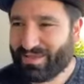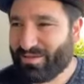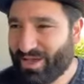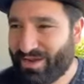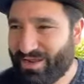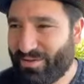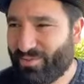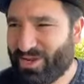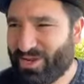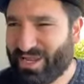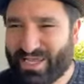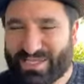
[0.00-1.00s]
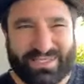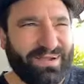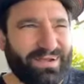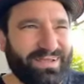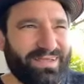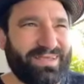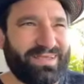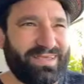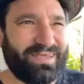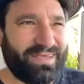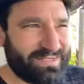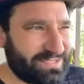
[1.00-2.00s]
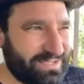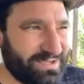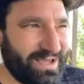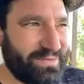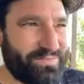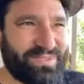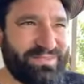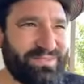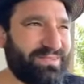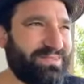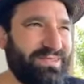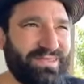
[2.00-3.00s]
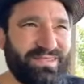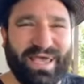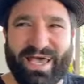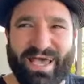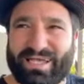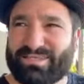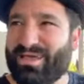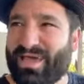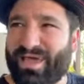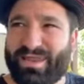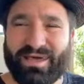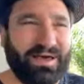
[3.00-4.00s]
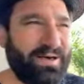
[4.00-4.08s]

But when Esther stood up to the test and